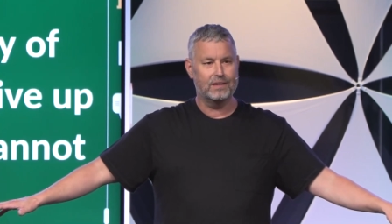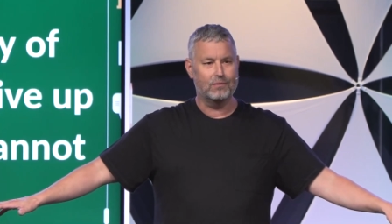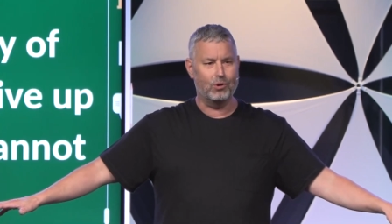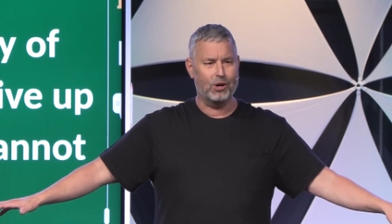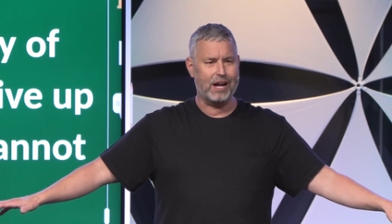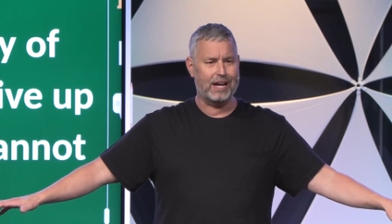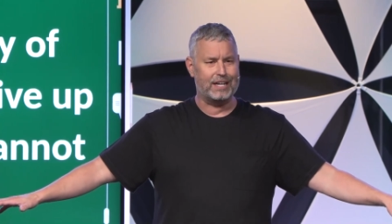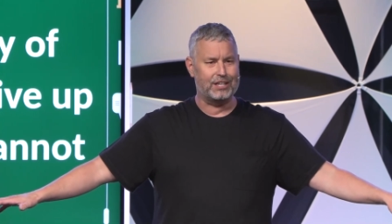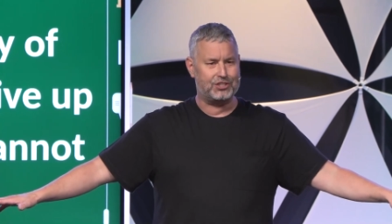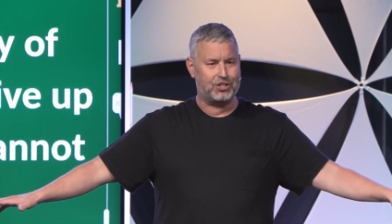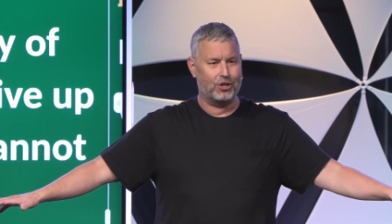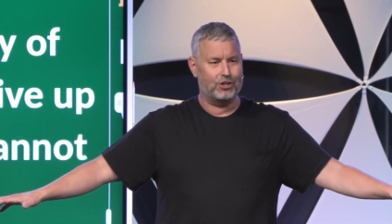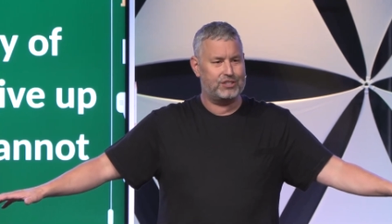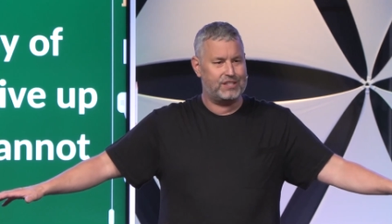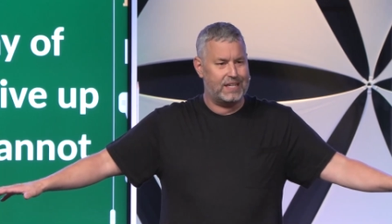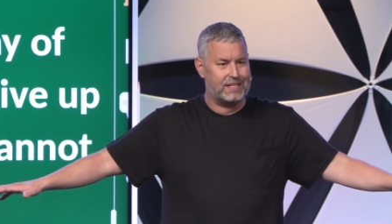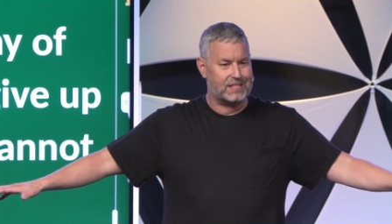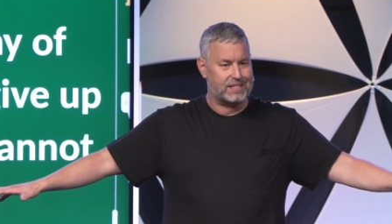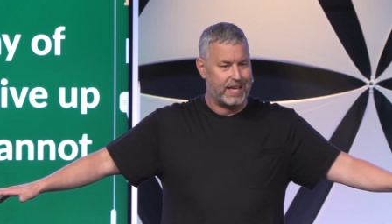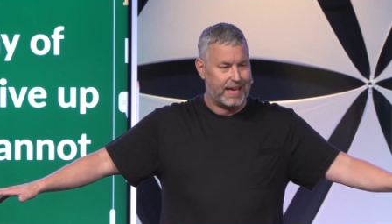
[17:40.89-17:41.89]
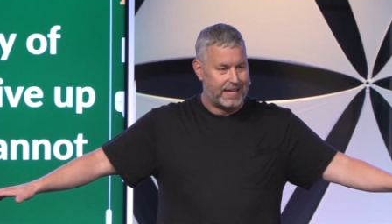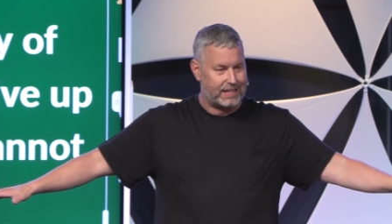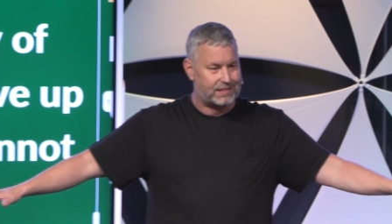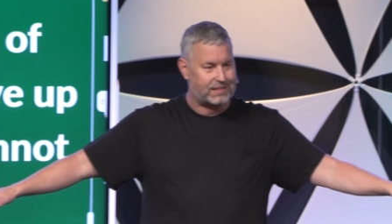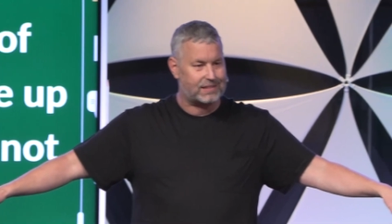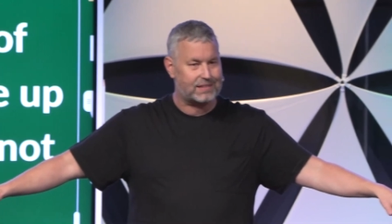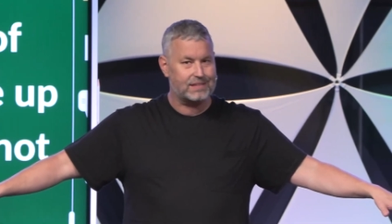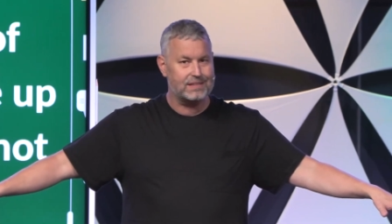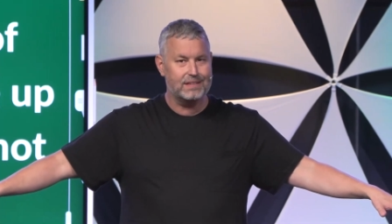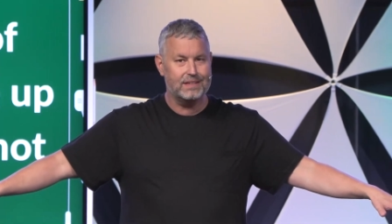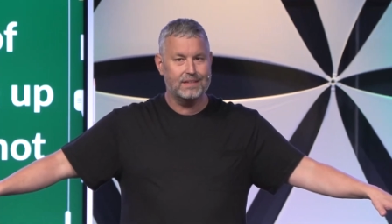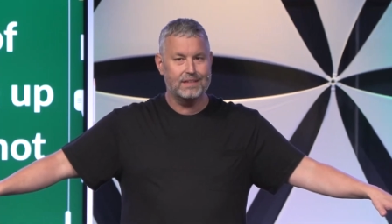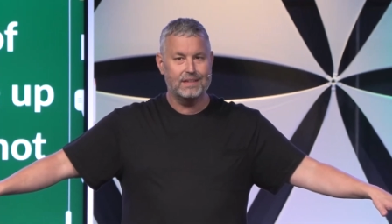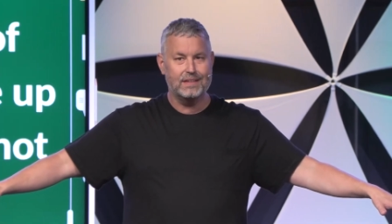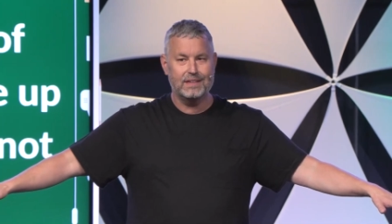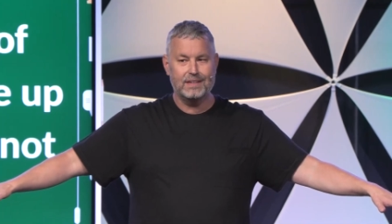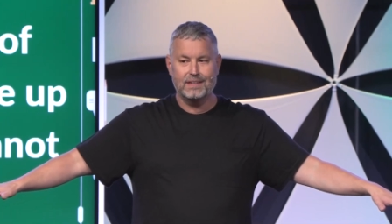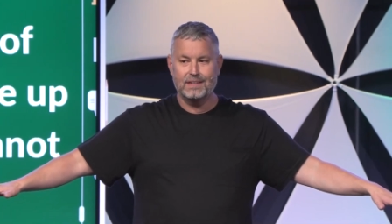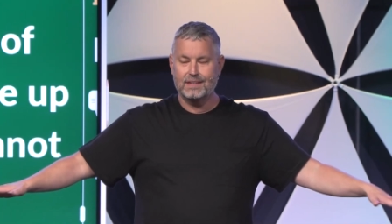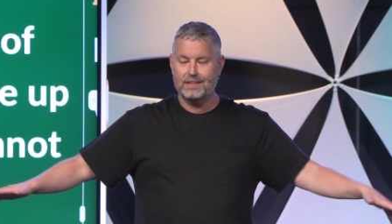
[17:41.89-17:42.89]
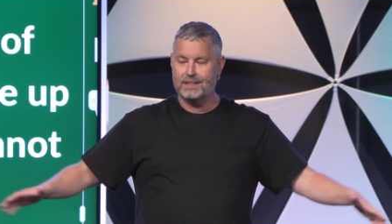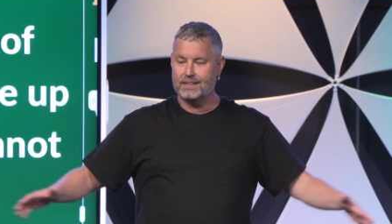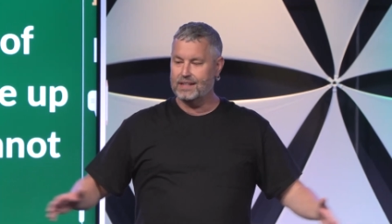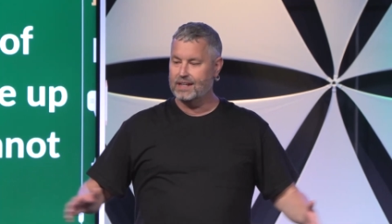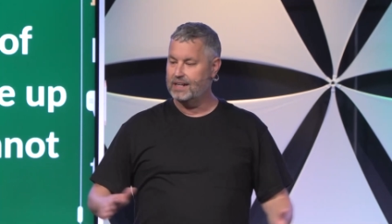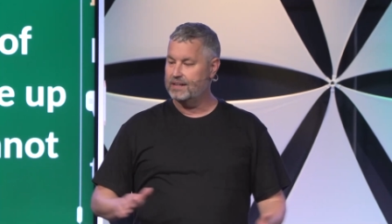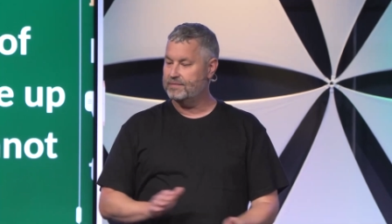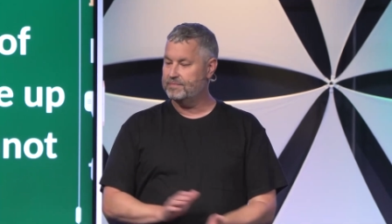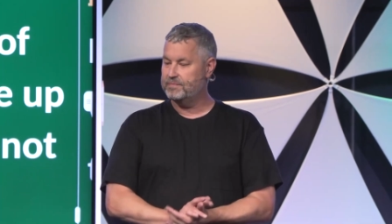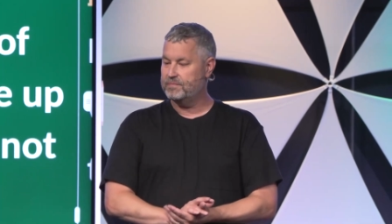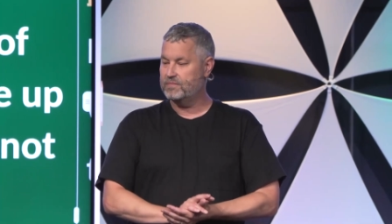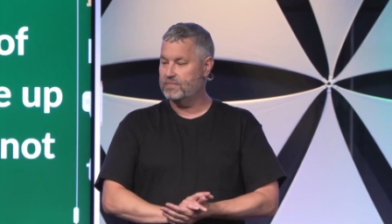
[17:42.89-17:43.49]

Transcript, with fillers: What kind of church is this? Uh,